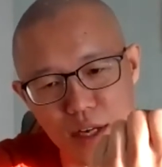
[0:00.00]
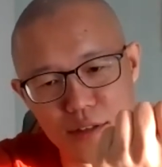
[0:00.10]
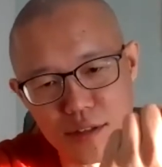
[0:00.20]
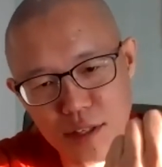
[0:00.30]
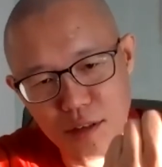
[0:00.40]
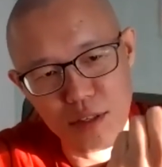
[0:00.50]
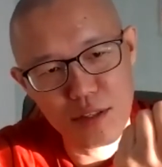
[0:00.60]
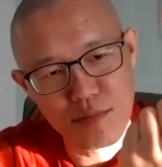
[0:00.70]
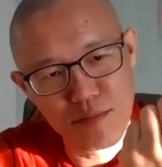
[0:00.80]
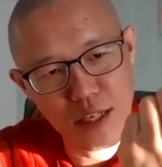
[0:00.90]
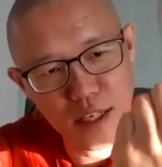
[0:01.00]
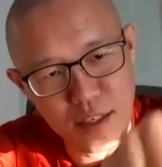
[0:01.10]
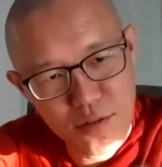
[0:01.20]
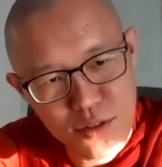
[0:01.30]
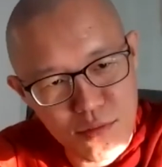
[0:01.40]
ask yourself, is A
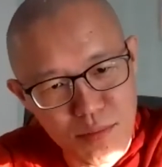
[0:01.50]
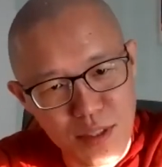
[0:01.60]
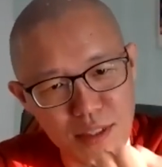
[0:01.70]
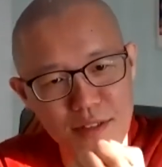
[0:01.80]
equals to B?